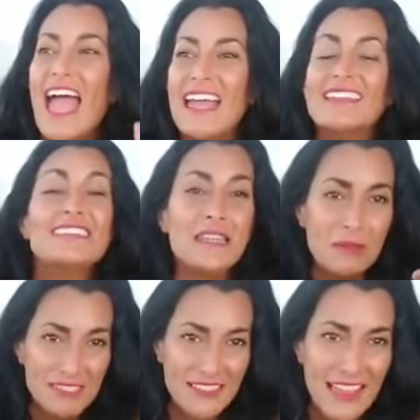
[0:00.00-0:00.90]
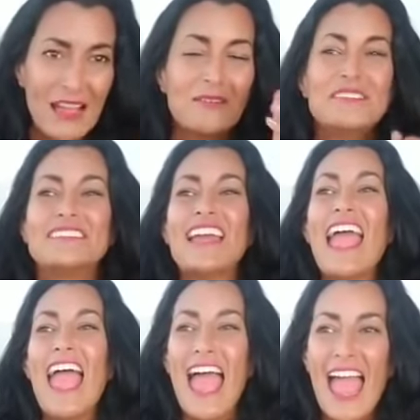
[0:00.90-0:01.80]
And his name is Klaus.
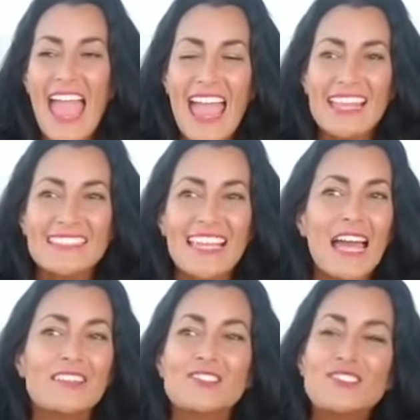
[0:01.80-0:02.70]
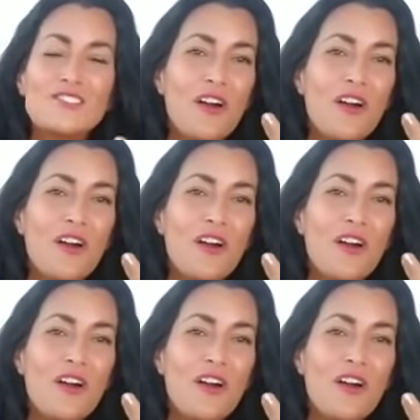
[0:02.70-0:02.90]
And I just